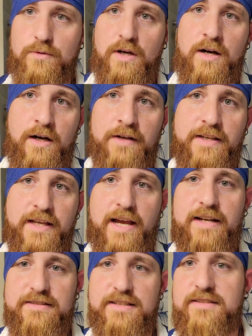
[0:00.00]
on the
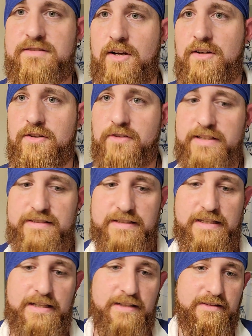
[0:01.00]
can it says
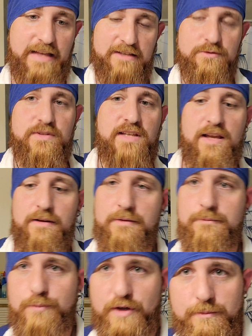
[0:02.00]
non-greasy. That's what they
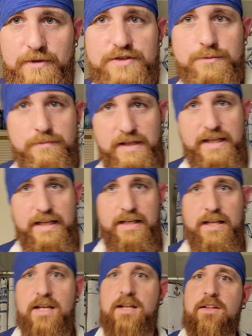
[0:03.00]
pretty much
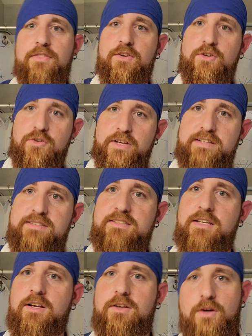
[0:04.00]
mean. The
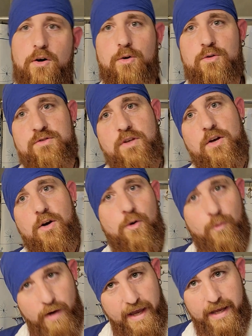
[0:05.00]
grease goes
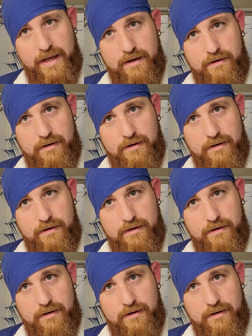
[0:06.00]
away.